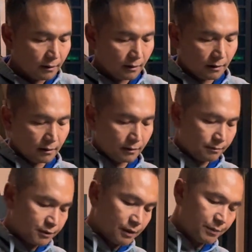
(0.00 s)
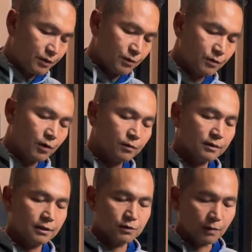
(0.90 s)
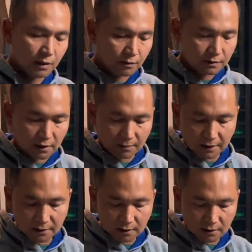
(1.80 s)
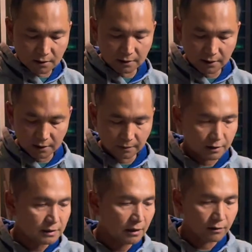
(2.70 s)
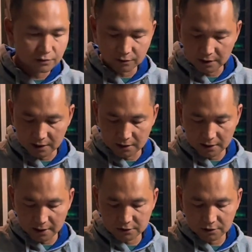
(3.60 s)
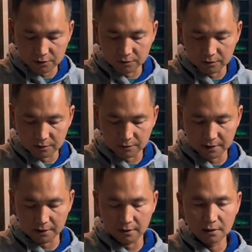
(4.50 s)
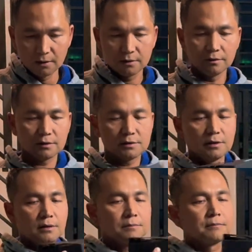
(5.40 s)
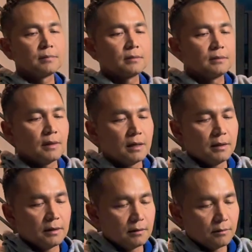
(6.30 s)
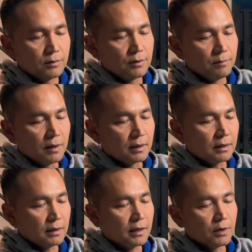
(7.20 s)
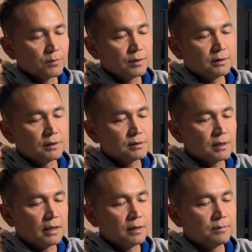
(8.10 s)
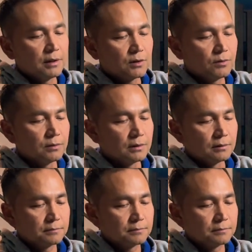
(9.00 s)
CPU cooler as well that I might not going to need it because I also got an extra cooler ready. You can see that when you bought it, it came with this AMD cooler.